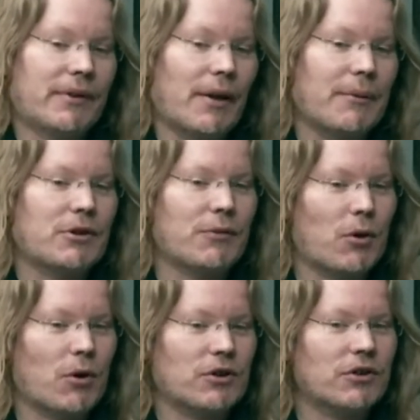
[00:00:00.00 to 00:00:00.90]
there is, of
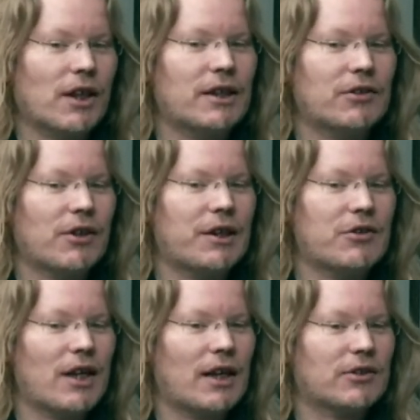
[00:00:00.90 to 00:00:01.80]
course, a tiny, tiny
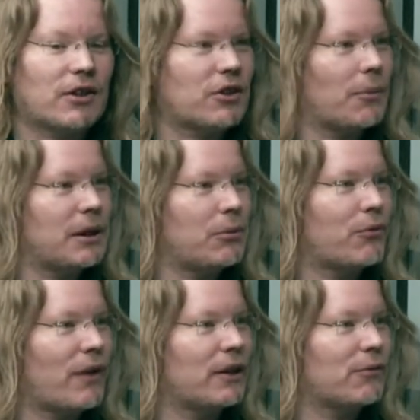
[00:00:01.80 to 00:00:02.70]
chance that somebody will
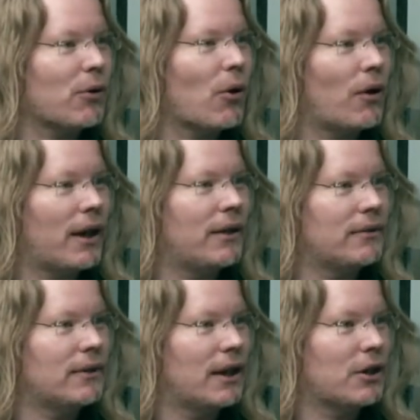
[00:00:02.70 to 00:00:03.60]
find a flaw
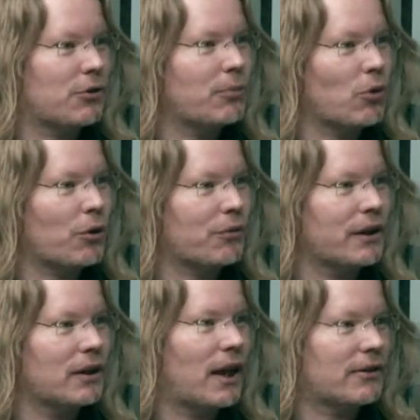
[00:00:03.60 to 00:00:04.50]
in the
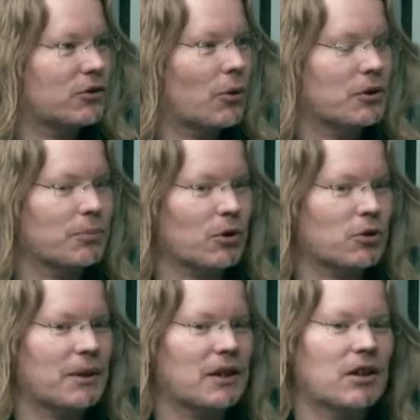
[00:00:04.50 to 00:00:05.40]
cryptography. That's always a
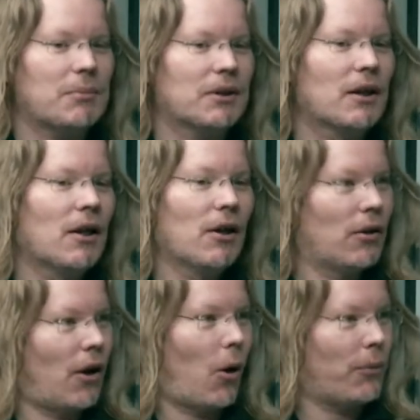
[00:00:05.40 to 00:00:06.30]
possibility. But
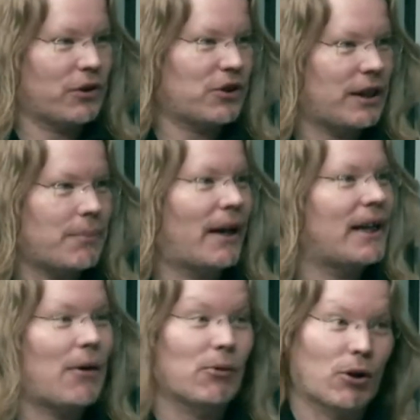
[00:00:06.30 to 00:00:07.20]
obviously, by
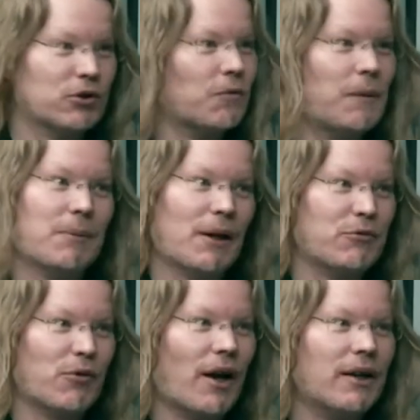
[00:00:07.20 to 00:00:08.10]
now, lots of people
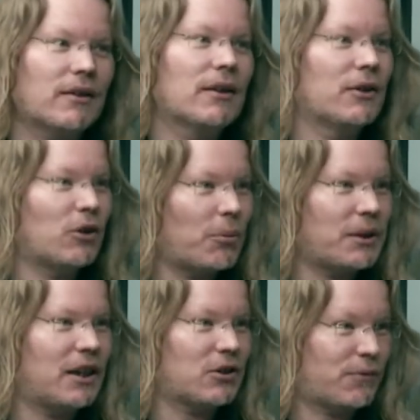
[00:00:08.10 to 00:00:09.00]
have tried.
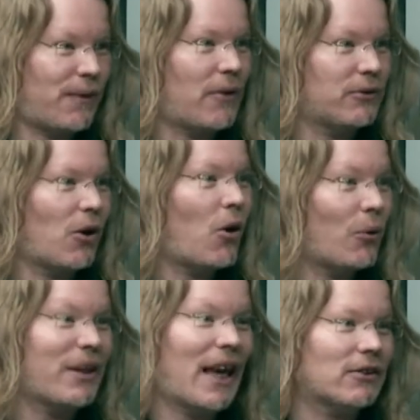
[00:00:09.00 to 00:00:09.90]
Nobody has found a
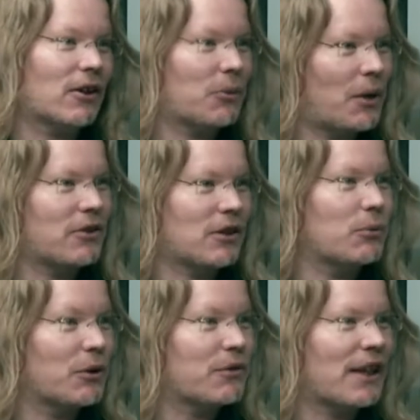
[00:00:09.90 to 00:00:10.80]
hole yet. Otherwise, it
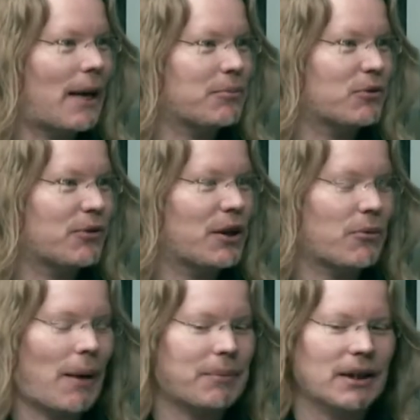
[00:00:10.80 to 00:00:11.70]
would have collapsed very
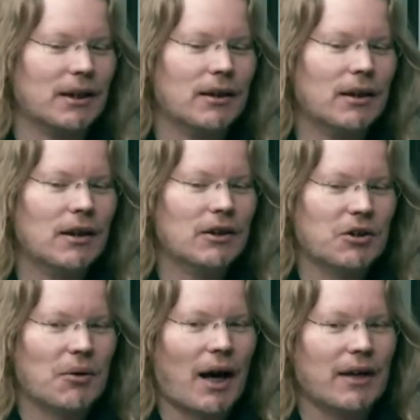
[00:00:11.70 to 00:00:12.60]
rapidly.
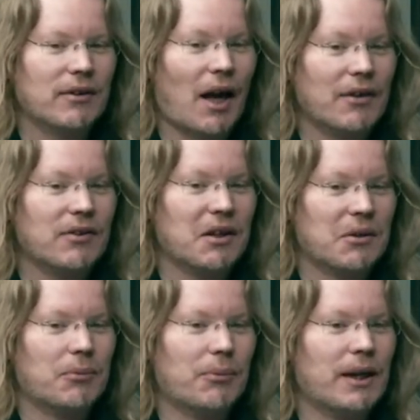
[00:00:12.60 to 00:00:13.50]
So I think
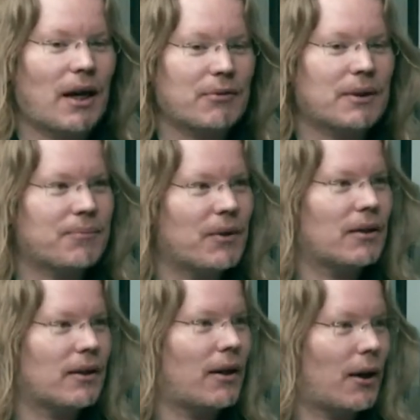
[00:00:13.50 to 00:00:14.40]
we have
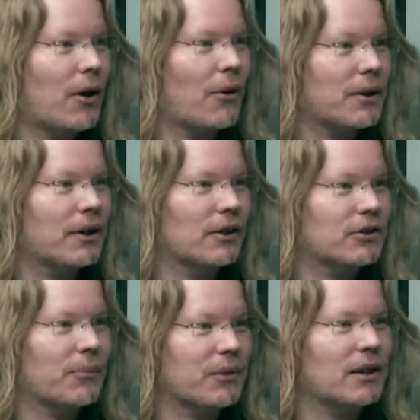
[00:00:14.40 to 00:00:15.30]
a goer here,
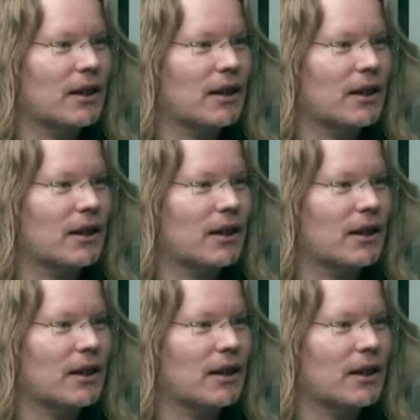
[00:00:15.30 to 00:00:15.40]
something